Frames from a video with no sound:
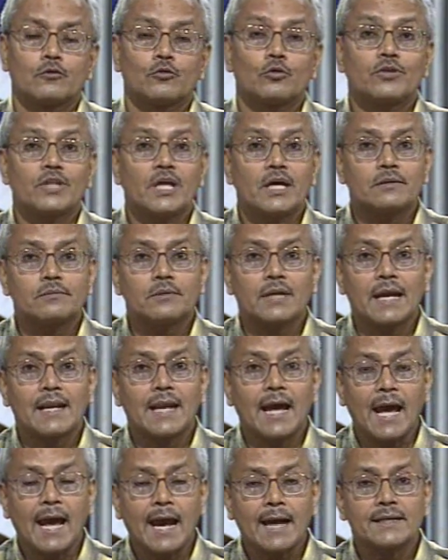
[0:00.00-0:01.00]
So they
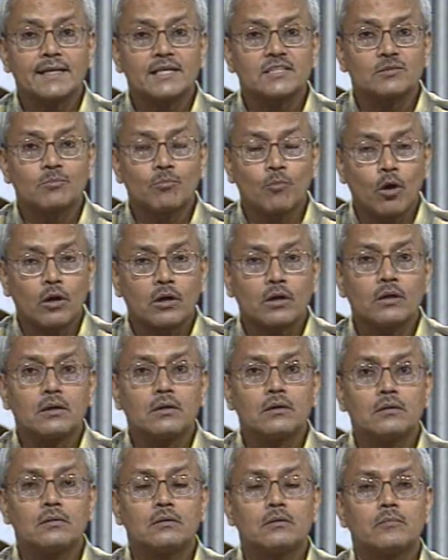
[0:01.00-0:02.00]
can act as
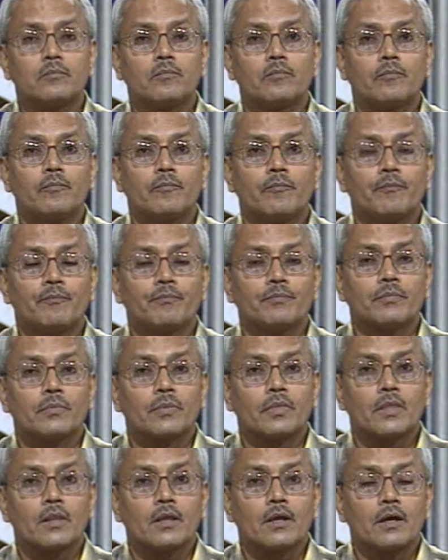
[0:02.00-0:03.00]
model
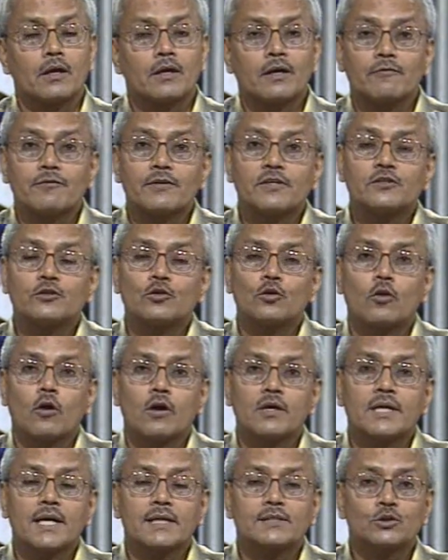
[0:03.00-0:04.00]
reference to
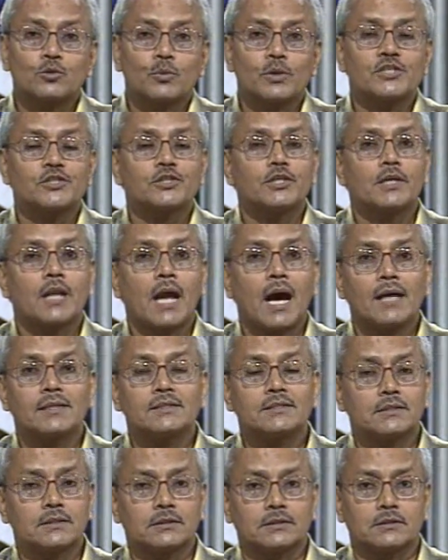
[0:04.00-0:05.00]
context question
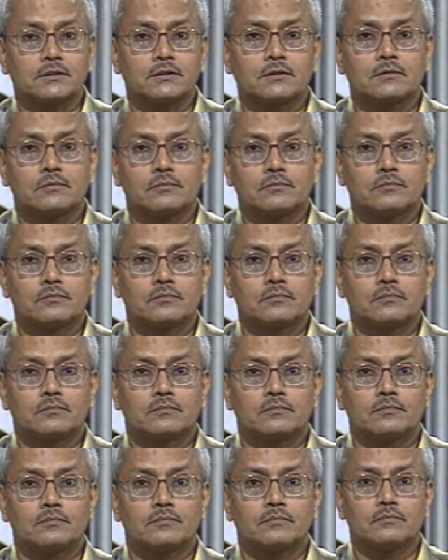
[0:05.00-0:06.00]
answers,
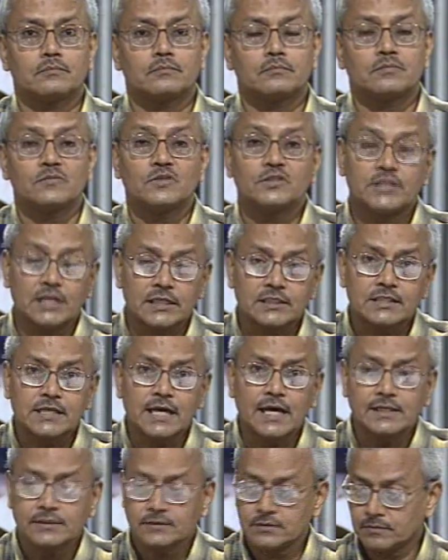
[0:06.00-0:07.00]

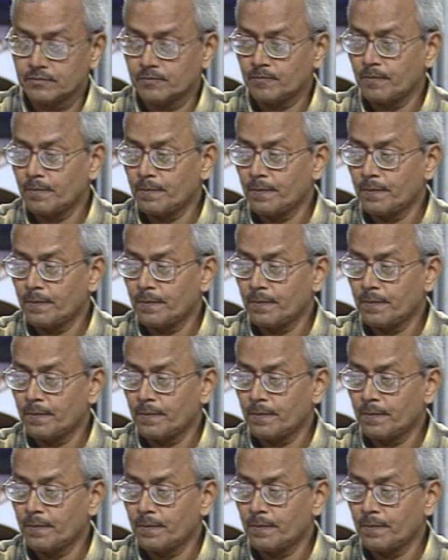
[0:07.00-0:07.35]
just as